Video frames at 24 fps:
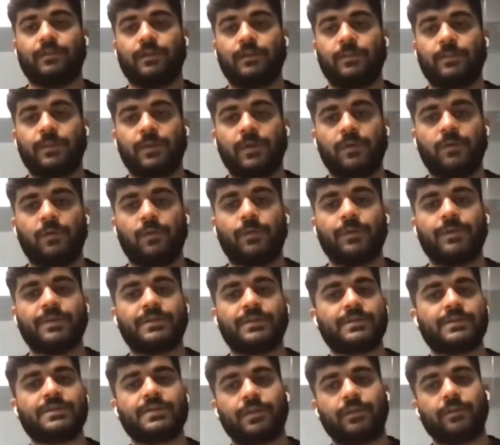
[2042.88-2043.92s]
available. We
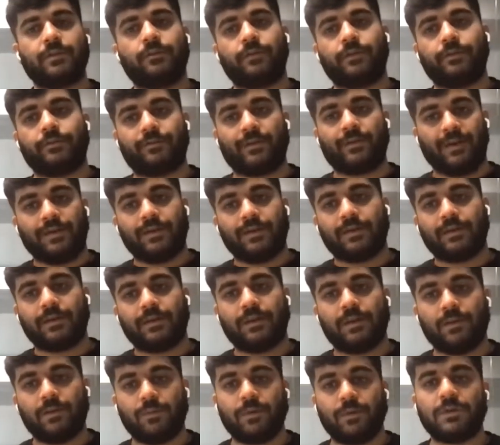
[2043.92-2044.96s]
just need to refine our
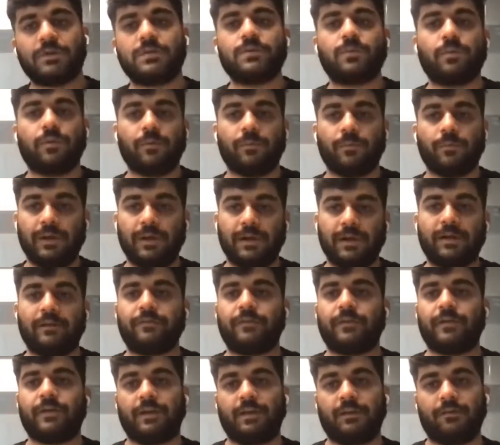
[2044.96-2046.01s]
keywords. We will
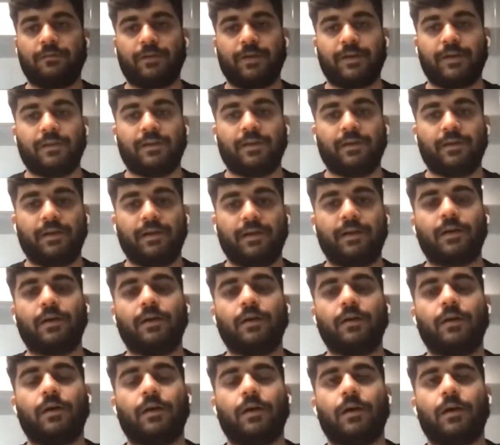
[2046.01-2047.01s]
definitely find that data.